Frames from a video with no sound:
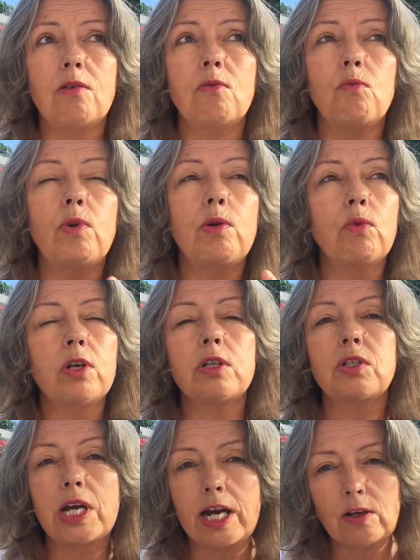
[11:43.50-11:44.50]
we weren't
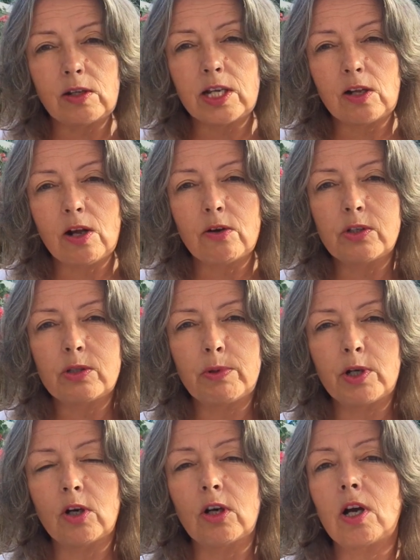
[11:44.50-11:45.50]
entirely close,
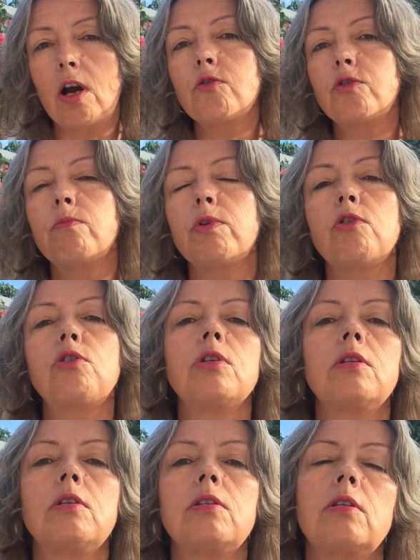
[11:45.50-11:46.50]
but her
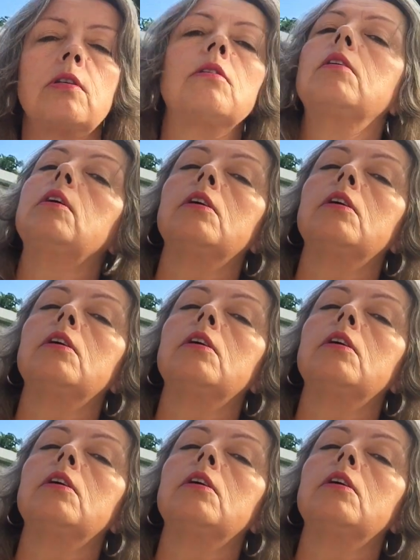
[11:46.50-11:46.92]
contribution to